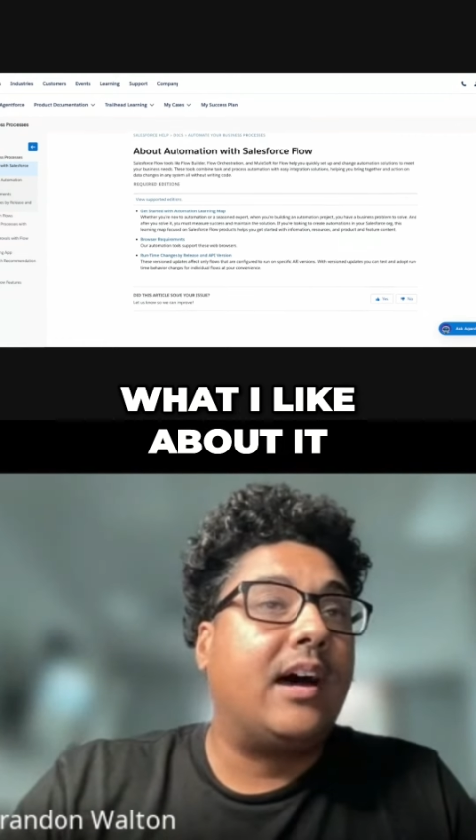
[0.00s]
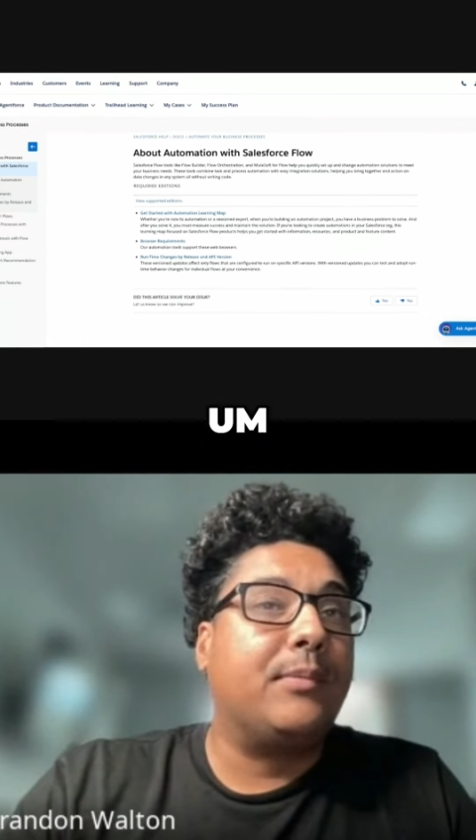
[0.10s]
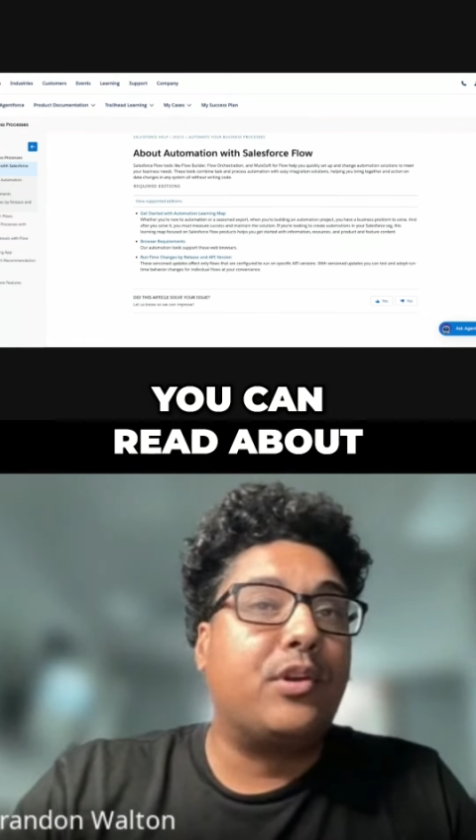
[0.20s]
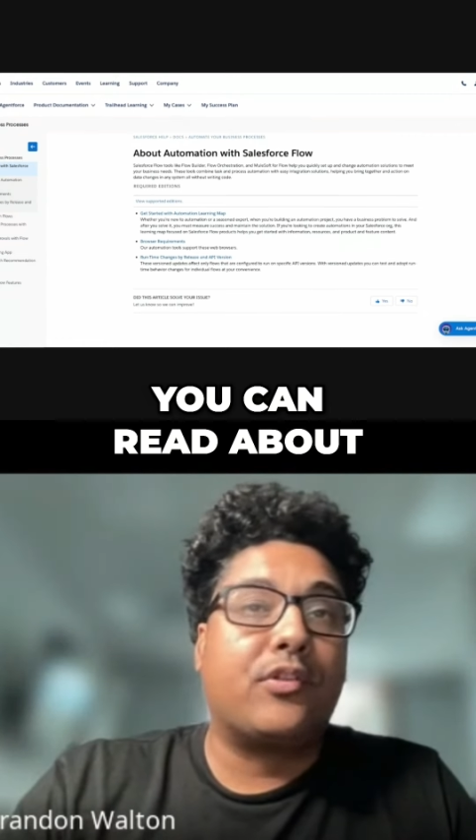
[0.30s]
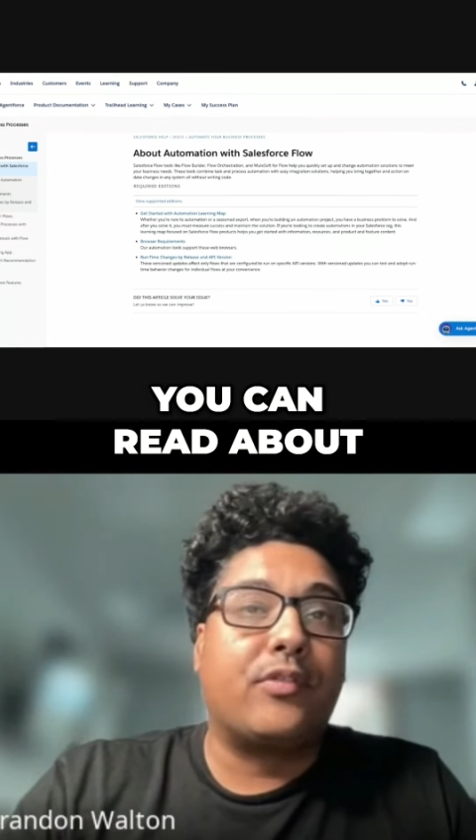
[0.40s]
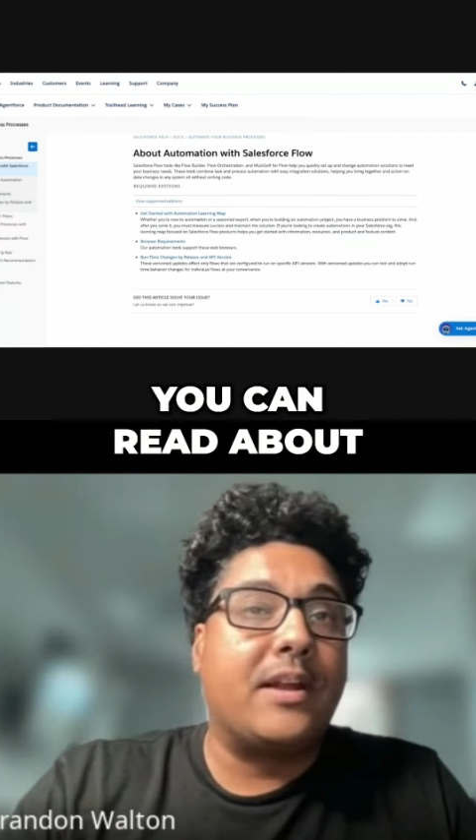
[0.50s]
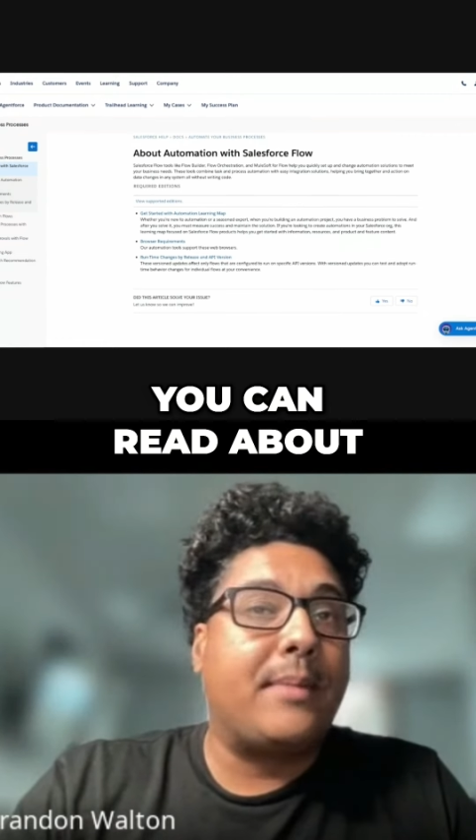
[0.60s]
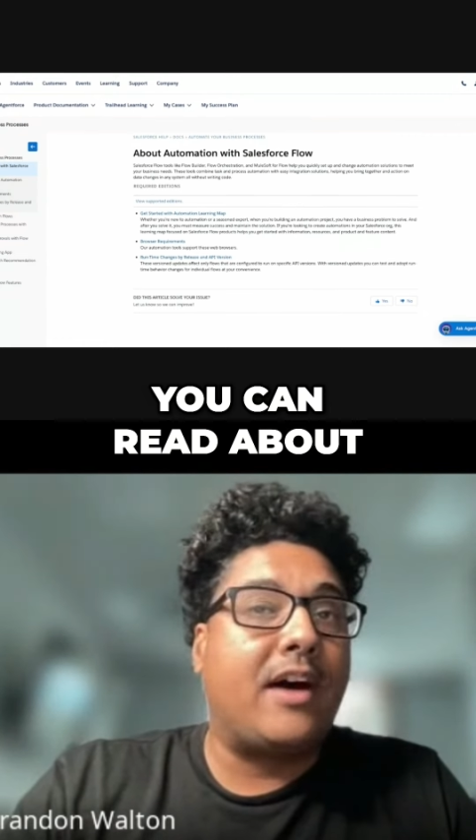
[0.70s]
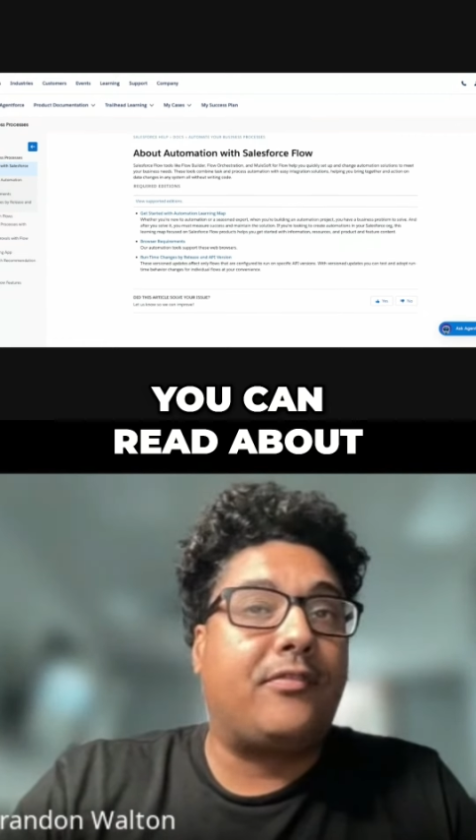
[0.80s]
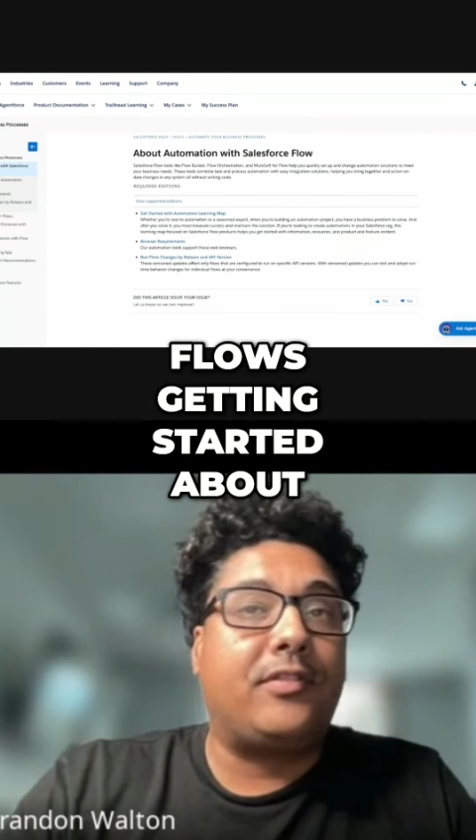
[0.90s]
you can read
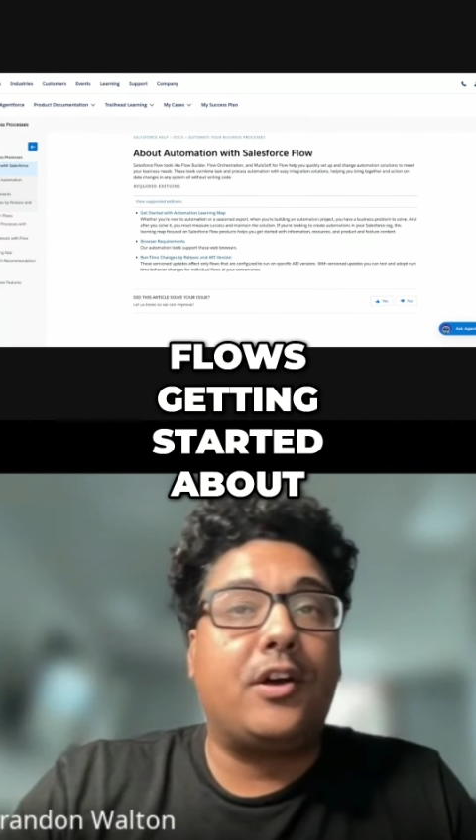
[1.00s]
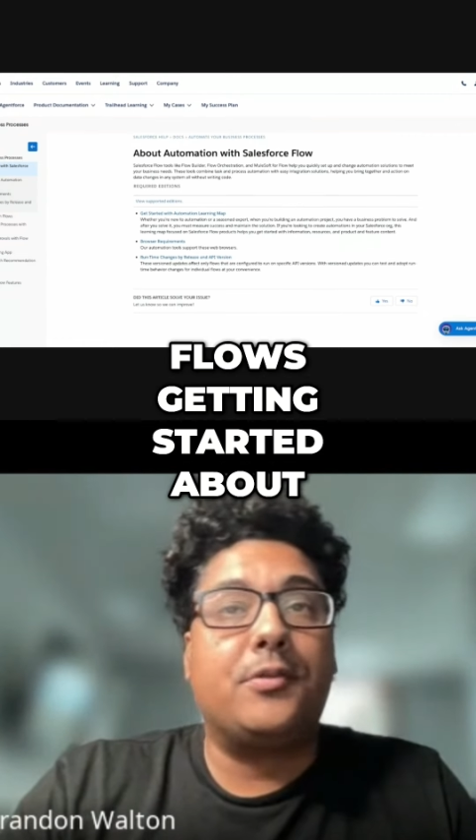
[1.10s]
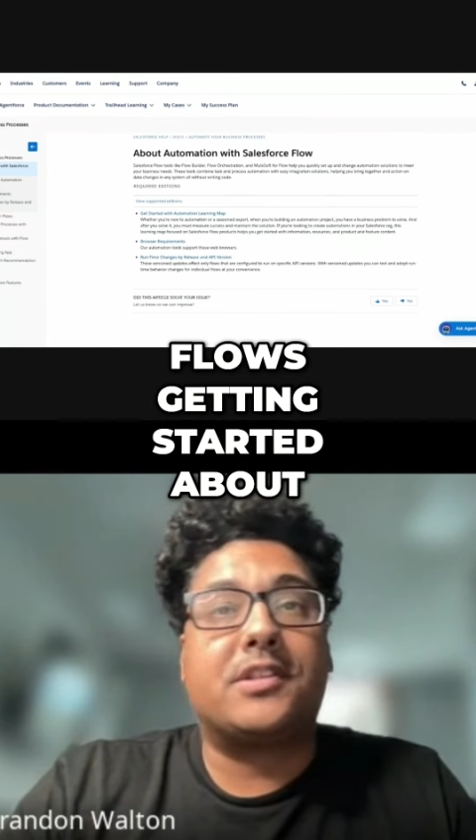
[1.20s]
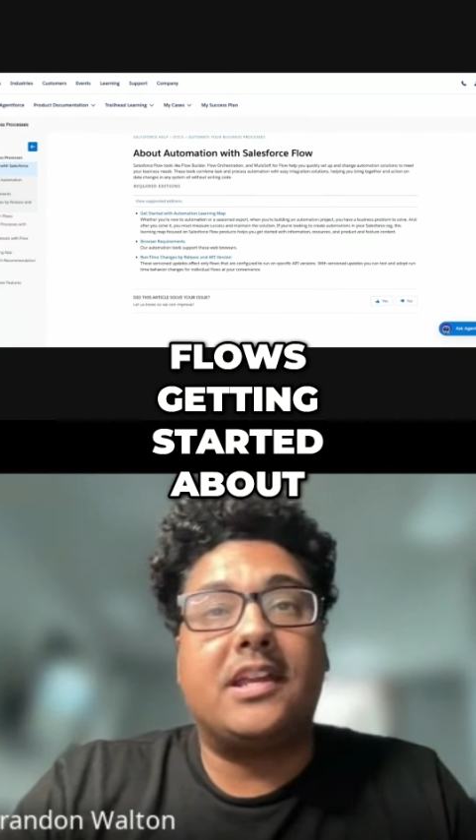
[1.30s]
about flows,